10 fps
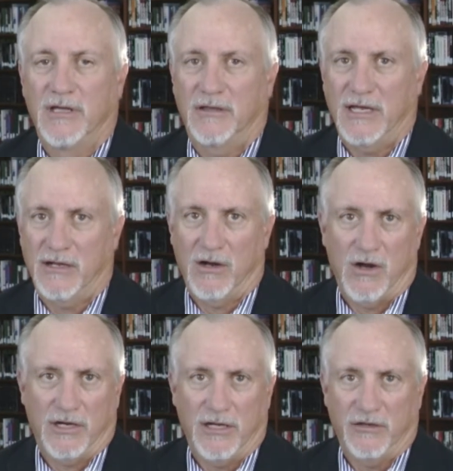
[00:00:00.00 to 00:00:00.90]
they could
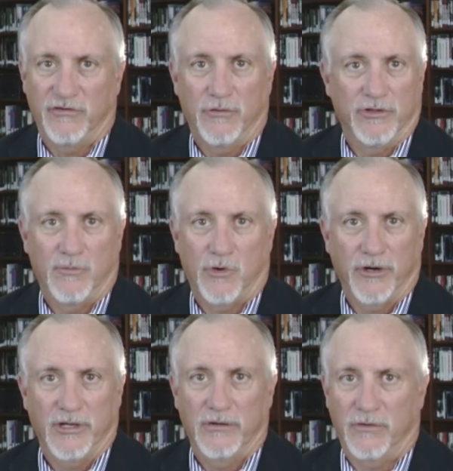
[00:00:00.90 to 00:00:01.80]
log in at 2 in the
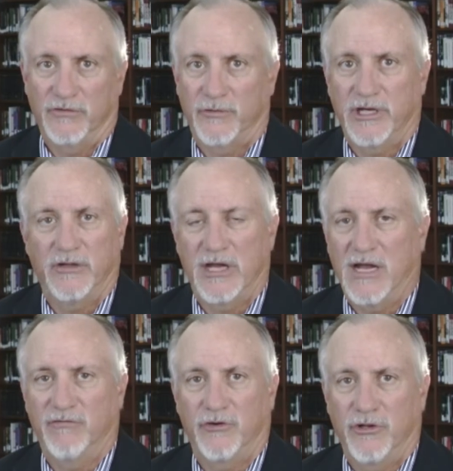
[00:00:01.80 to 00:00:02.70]
morning or 3 in the
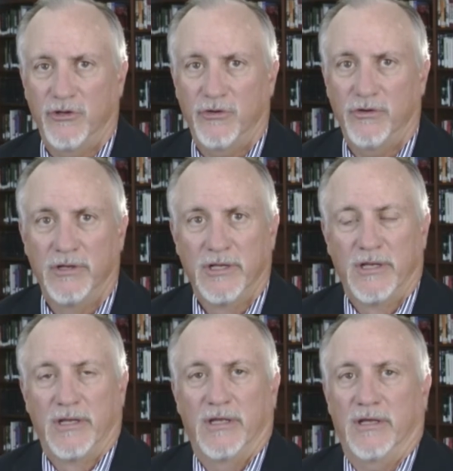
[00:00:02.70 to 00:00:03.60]
afternoon.
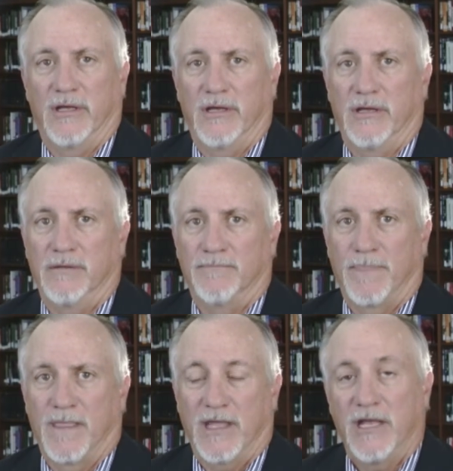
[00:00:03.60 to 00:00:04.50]

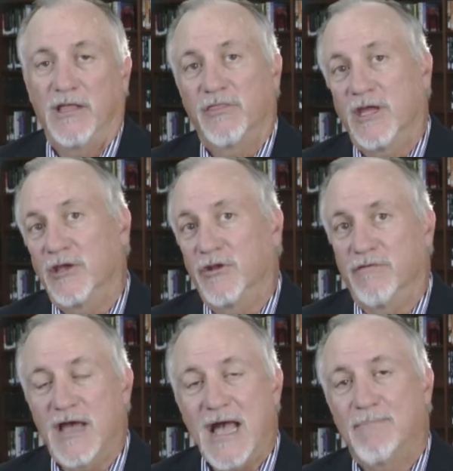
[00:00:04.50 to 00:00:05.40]
Anything could
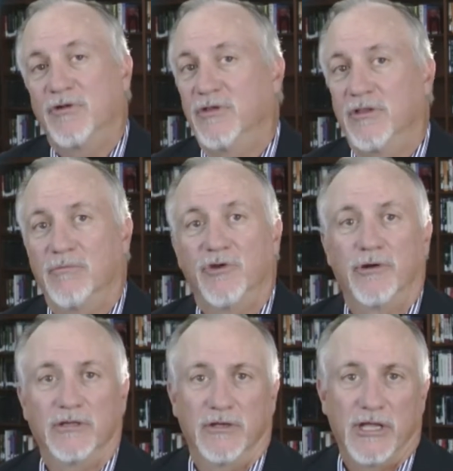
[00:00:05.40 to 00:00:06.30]
have happened to them
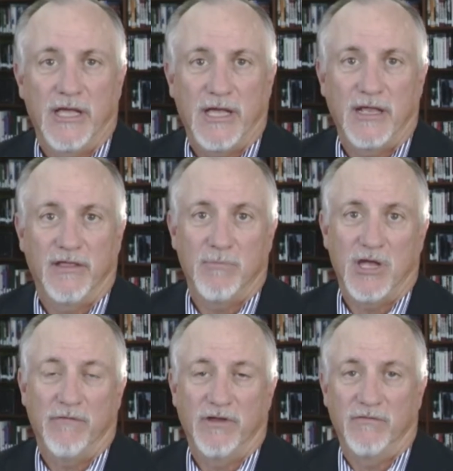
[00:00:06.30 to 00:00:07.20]
during the day. They
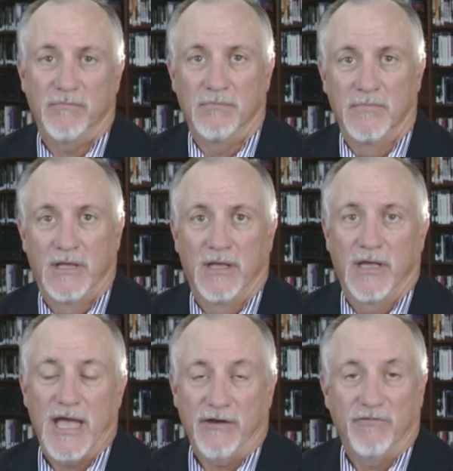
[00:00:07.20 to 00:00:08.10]
may have even
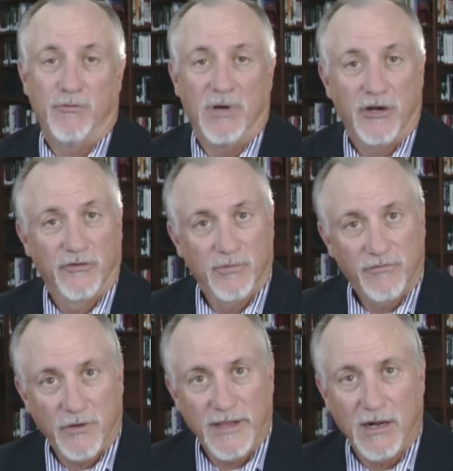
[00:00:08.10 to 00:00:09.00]
had a few beers
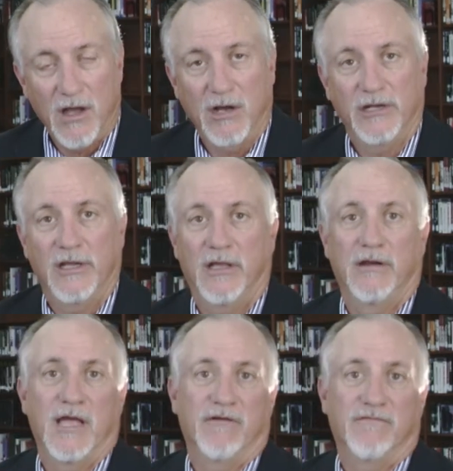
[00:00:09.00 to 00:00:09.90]
before they logged
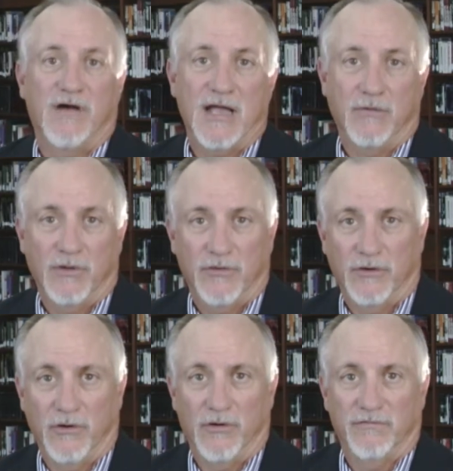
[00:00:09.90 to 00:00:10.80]
in, had a fight with their
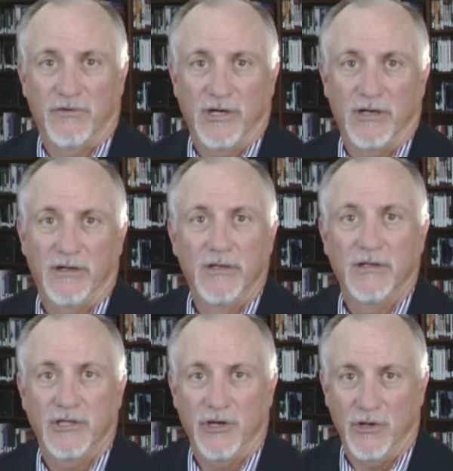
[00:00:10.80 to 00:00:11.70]
girlfriend.
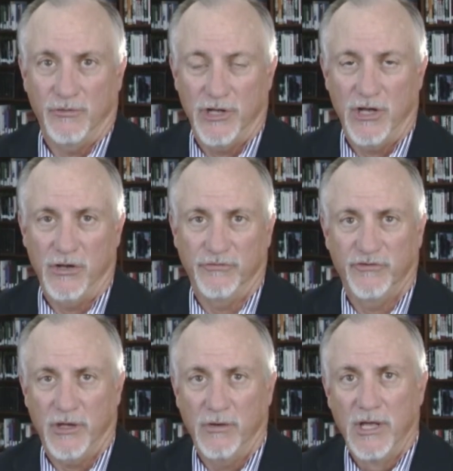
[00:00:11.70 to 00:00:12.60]
You don't know.
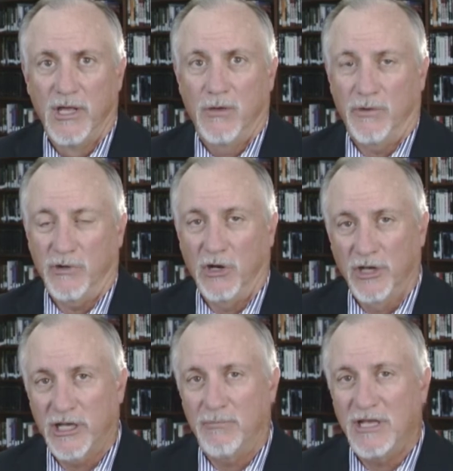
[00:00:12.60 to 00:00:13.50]
So when we
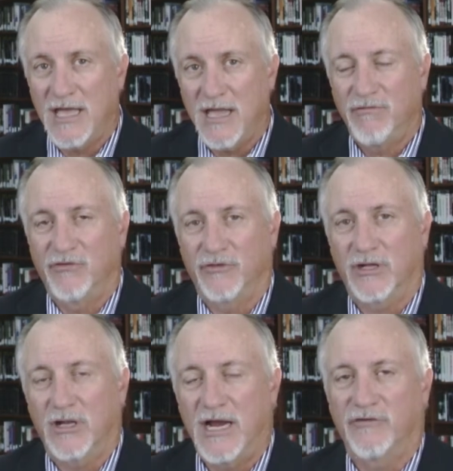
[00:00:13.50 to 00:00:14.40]
look at behaviors in the
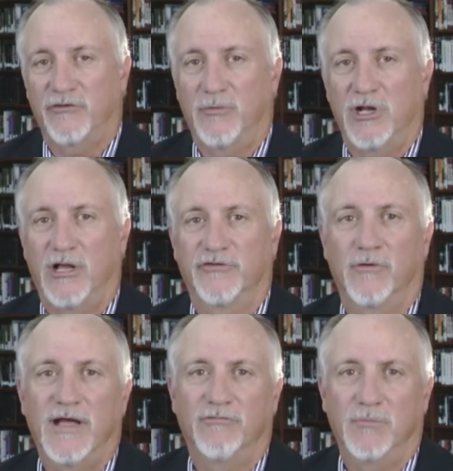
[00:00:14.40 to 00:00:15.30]
classroom, we
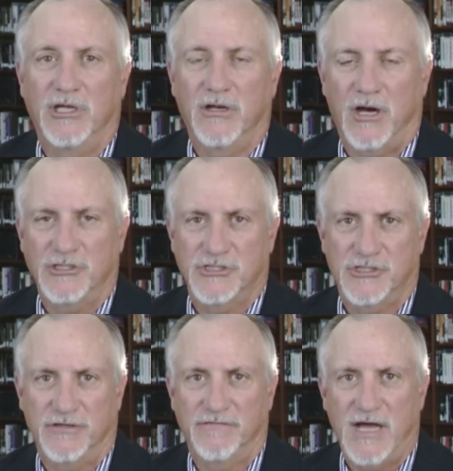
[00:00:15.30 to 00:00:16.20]
also have to be
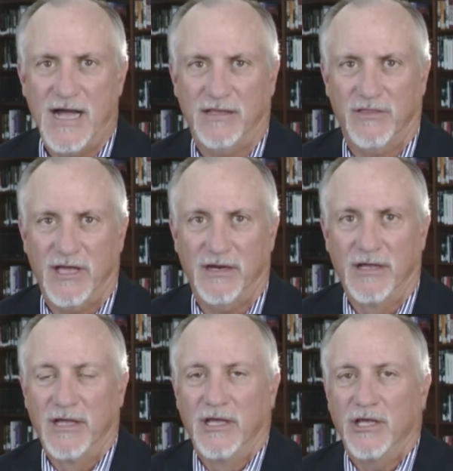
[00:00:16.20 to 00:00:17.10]
cautious of the fact that
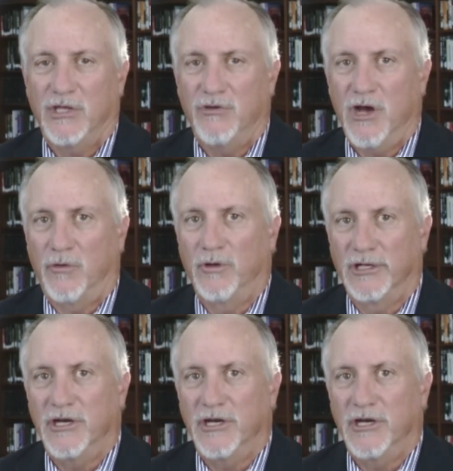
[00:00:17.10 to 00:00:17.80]
you don't really